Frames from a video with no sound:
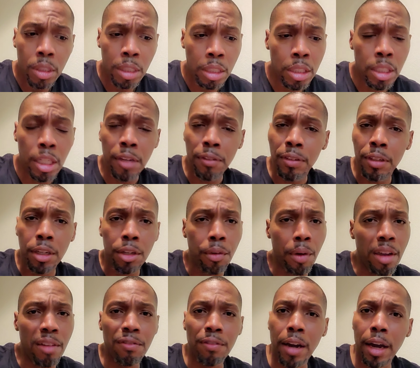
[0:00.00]
he's definitely a
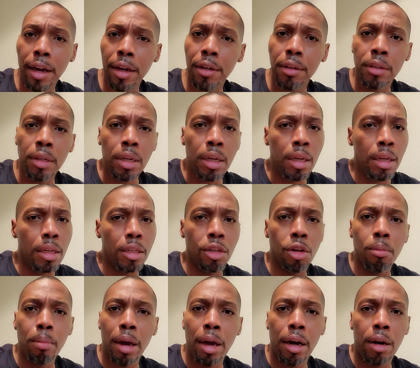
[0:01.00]
great fighter.
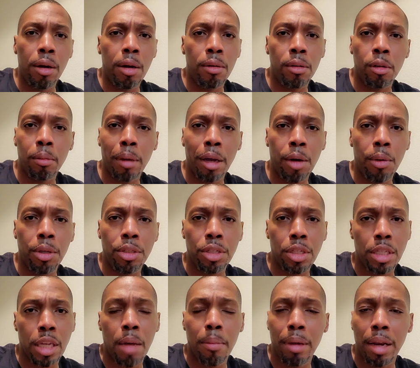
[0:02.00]
No matter what
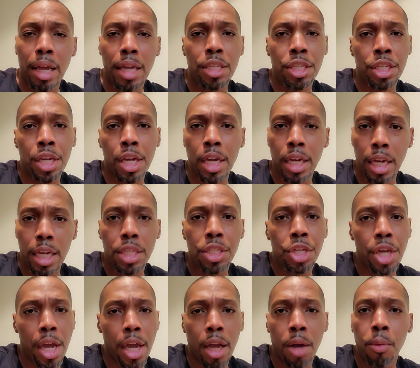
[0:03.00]
you say, but that chin get
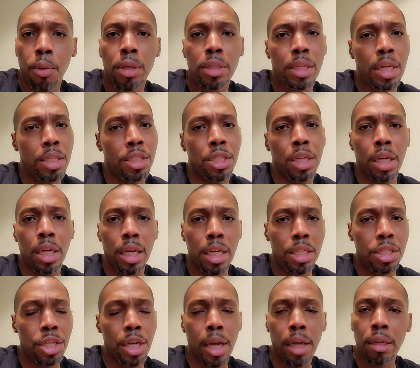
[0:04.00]
checked, and once that chin
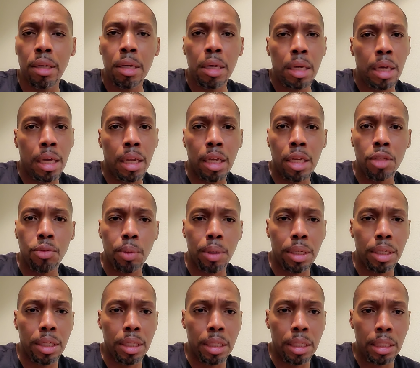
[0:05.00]
get checked, it is
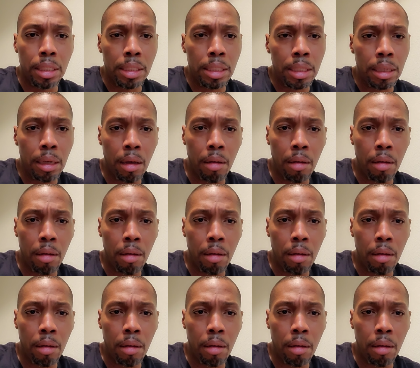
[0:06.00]
what it is.